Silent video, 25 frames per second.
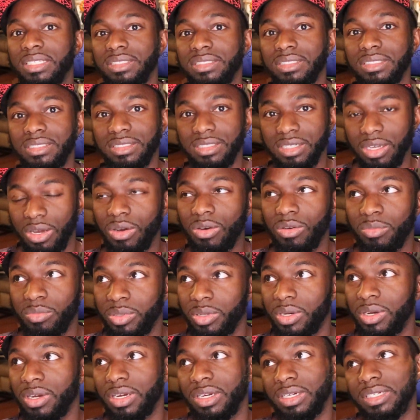the no
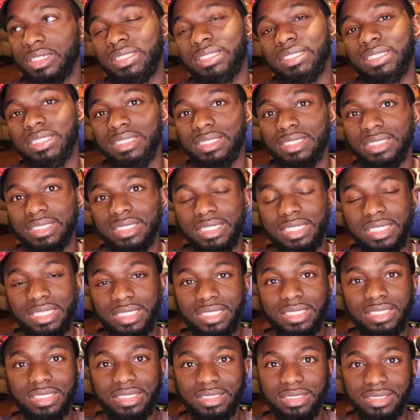part
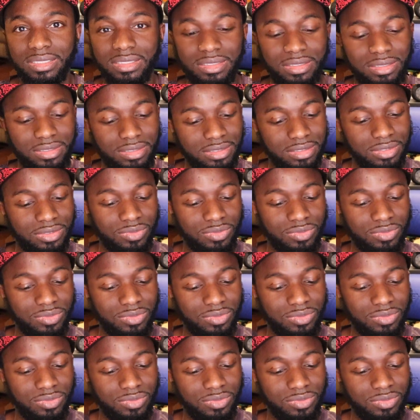is